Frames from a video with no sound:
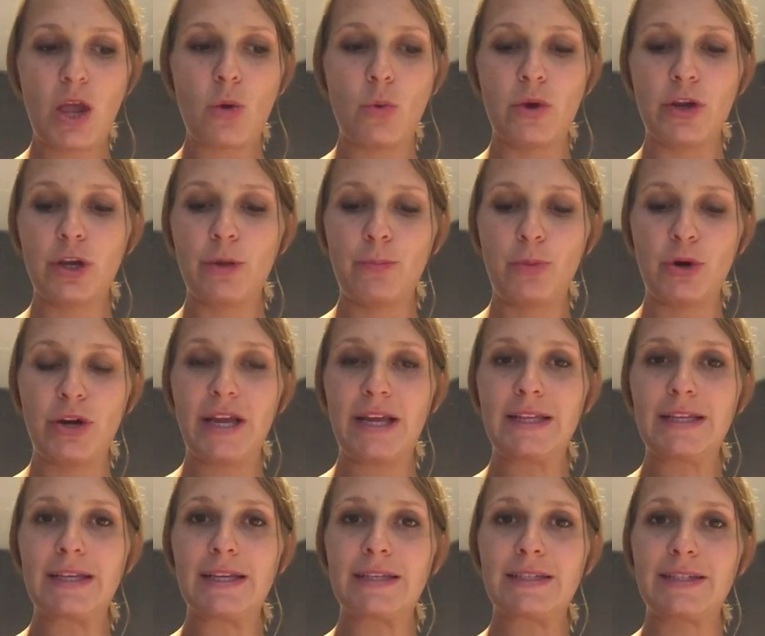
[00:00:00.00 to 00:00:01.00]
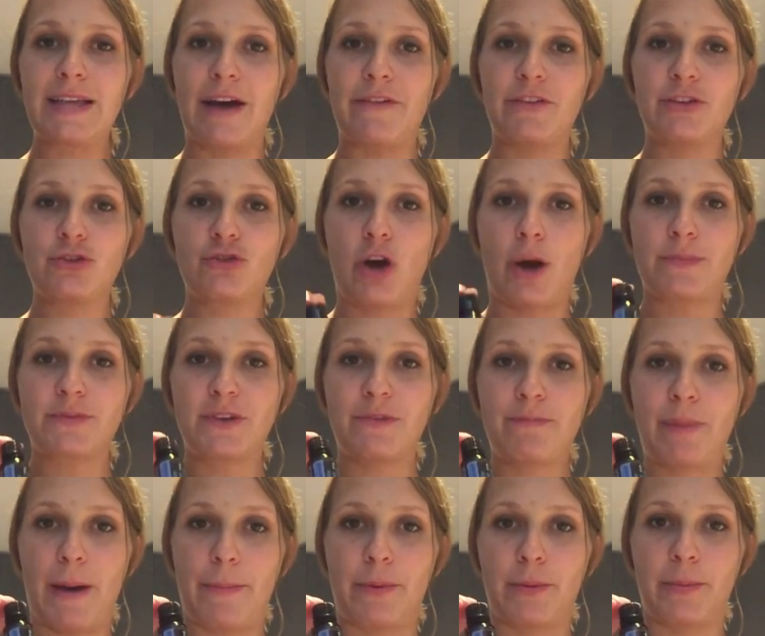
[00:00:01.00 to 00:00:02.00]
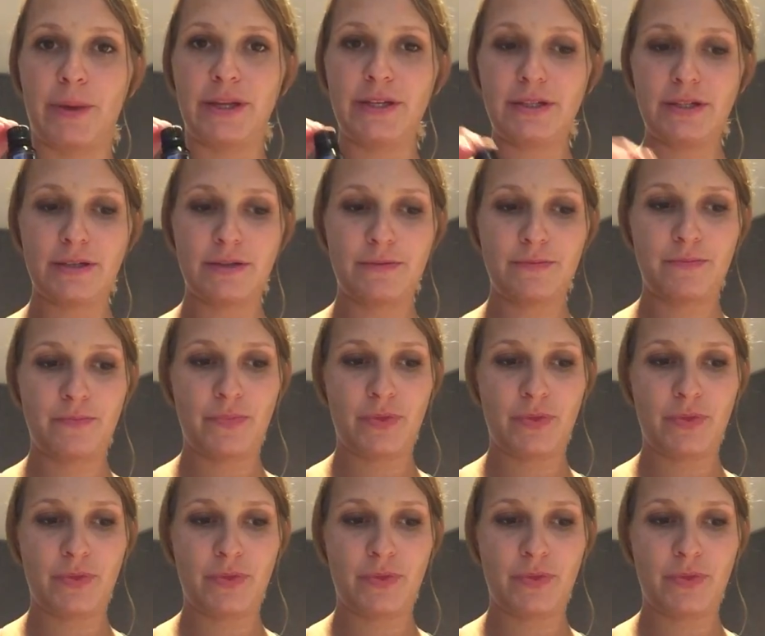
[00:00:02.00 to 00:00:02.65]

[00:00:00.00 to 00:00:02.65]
We're going to put in 7 drops of peppermint.